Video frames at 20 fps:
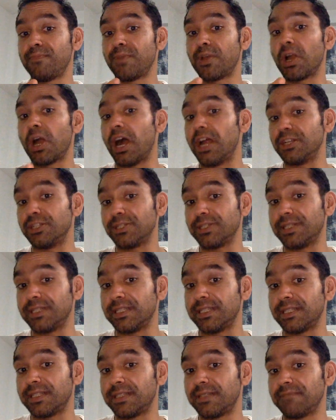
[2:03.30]

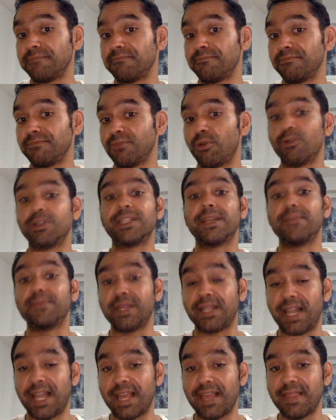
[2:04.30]
consciousness or
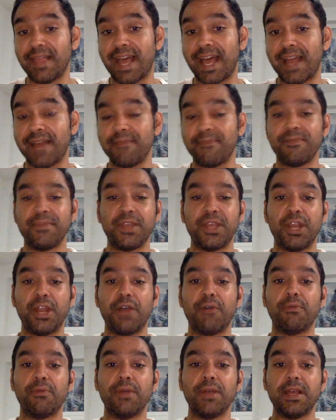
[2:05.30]
something like that. You
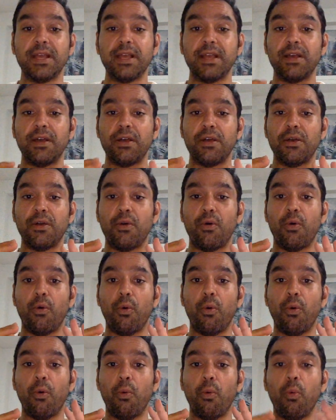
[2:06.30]
know,
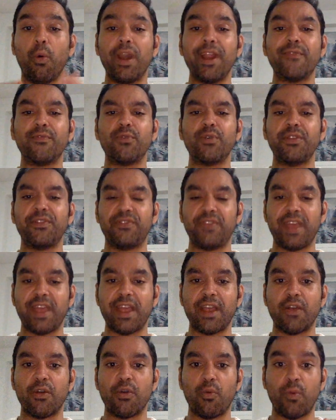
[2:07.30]
whatever is
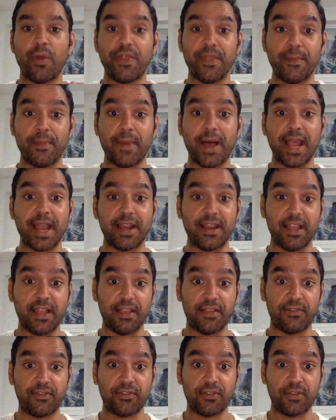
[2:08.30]
there when the mind
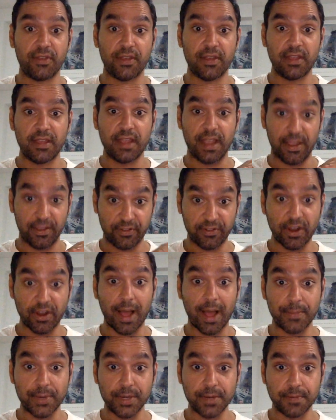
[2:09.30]
is, is
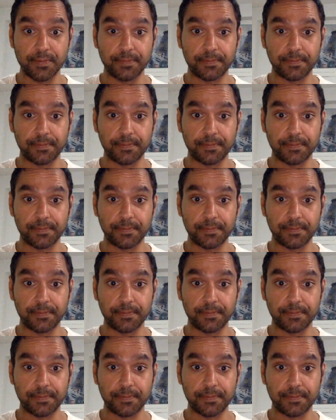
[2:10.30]
stopped.